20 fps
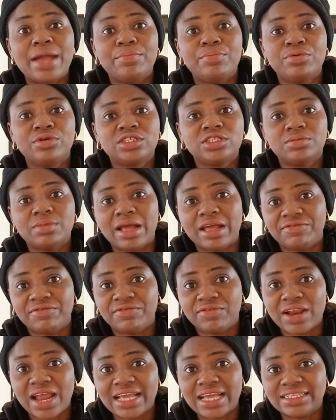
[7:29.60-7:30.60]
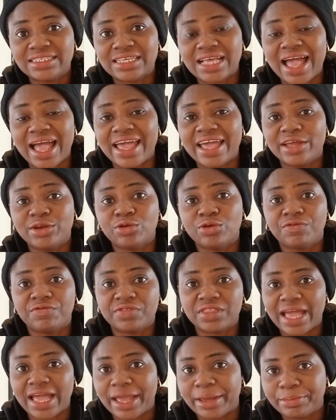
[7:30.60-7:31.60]
booked my flight ahead of
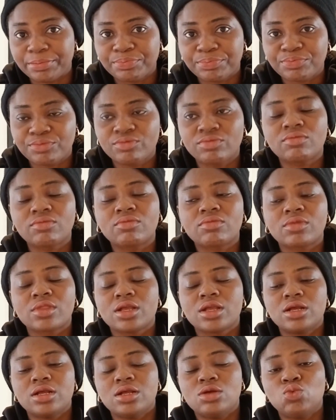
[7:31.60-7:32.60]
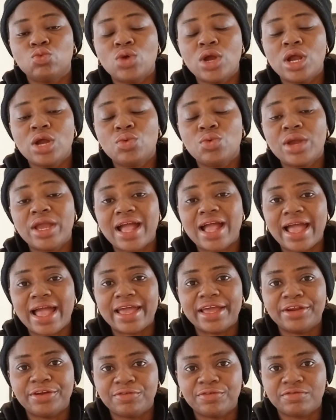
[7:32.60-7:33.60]
time, way
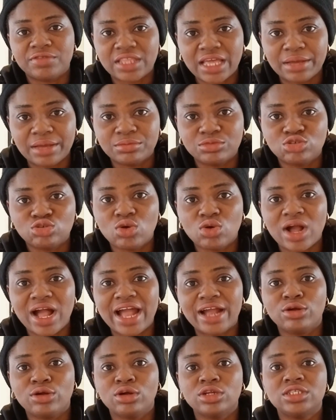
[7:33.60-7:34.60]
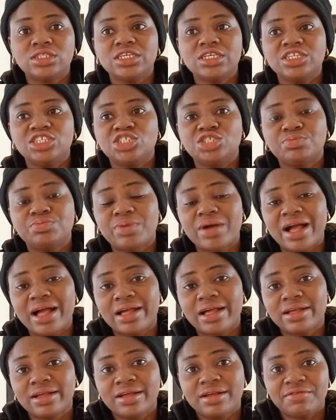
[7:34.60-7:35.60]
ahead of time. So I got a
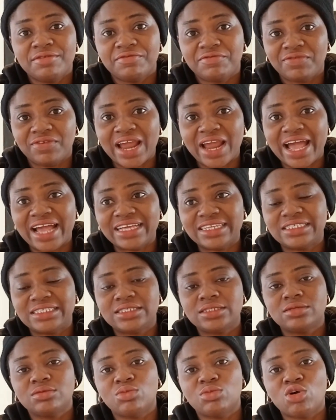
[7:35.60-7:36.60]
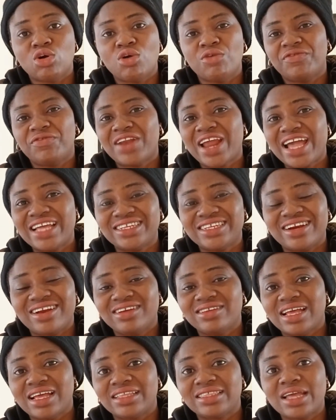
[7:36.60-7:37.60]
cheaper flight, but flight
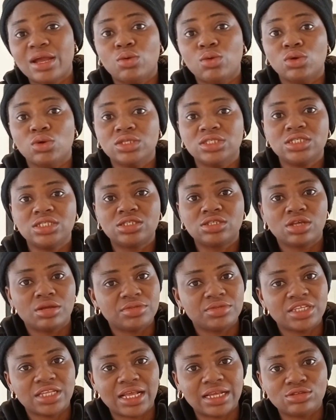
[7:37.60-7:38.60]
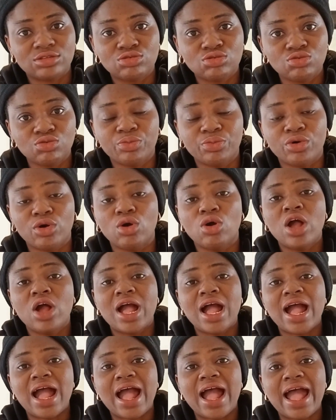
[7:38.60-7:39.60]
around that time was six something and so, but
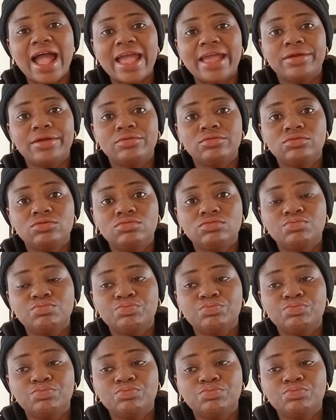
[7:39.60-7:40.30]
I